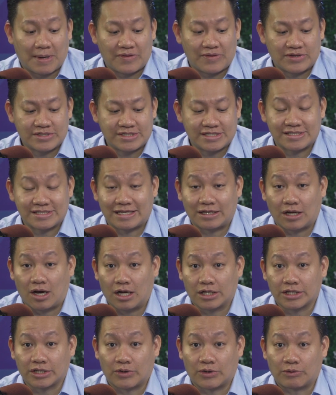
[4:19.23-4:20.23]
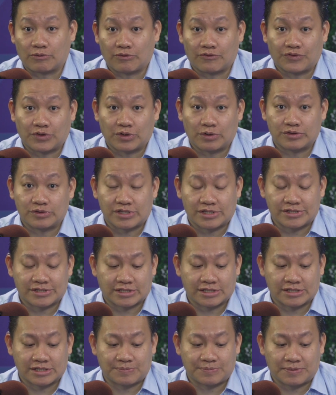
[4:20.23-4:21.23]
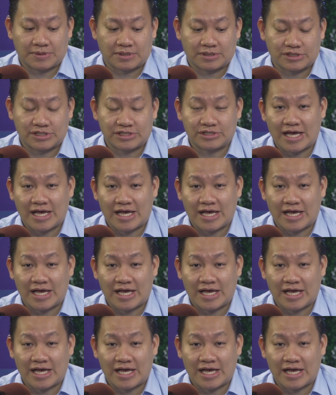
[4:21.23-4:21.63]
this is an ongoing review. She's